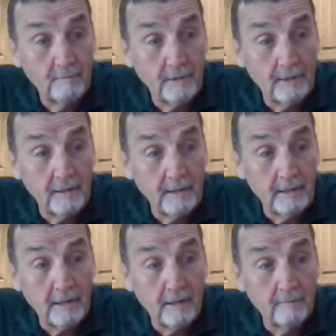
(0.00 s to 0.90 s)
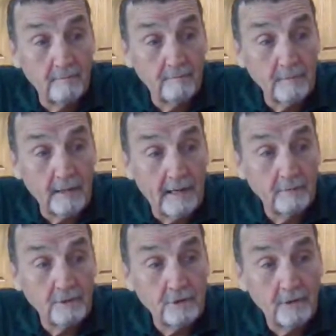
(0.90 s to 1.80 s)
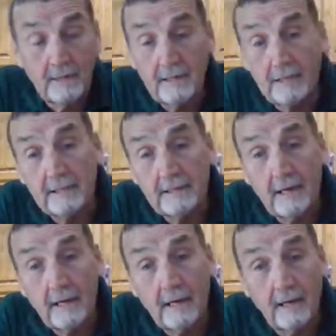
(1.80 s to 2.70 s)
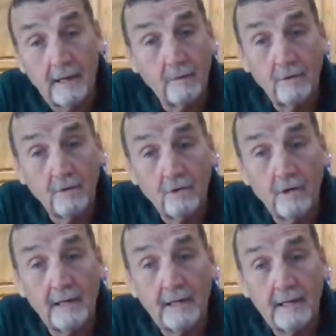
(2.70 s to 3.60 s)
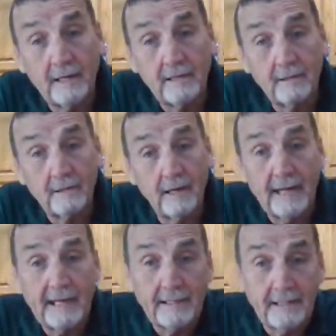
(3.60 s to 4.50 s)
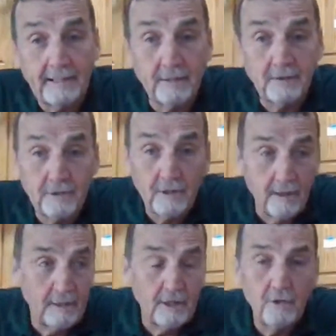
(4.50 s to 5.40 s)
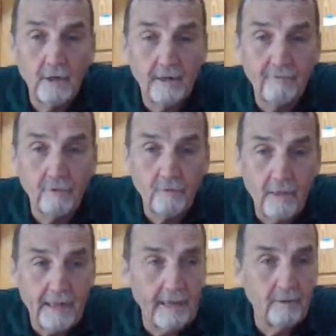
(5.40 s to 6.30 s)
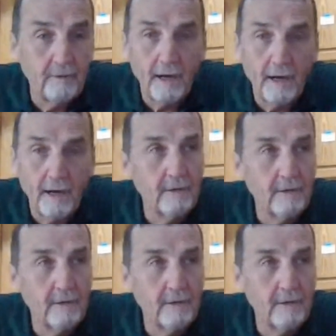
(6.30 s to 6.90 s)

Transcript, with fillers: But um, I was crying out to God. I was not crying out to aliens. I mean, who'd ever no. think? Why would